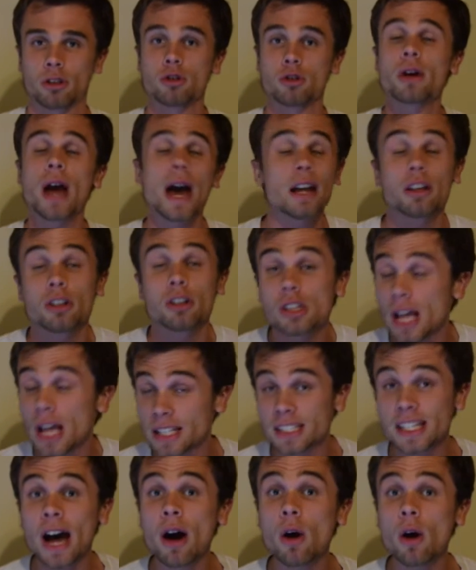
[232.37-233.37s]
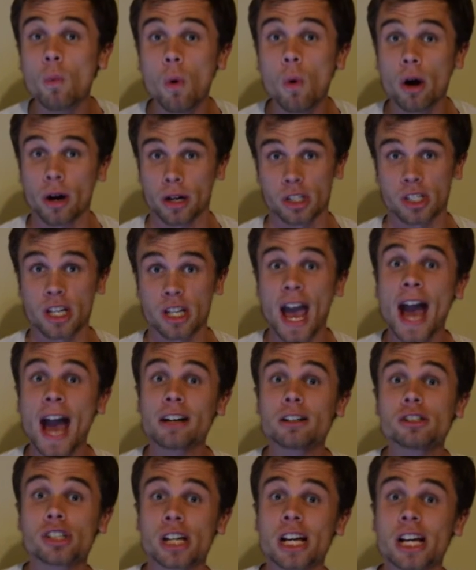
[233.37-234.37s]
That's how it works. You had
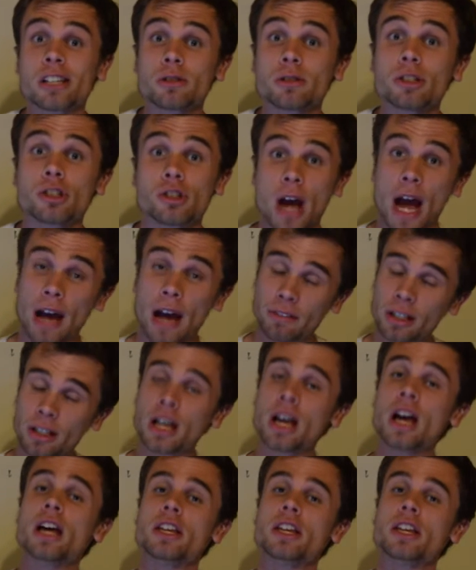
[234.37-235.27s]
your chance when you drafted.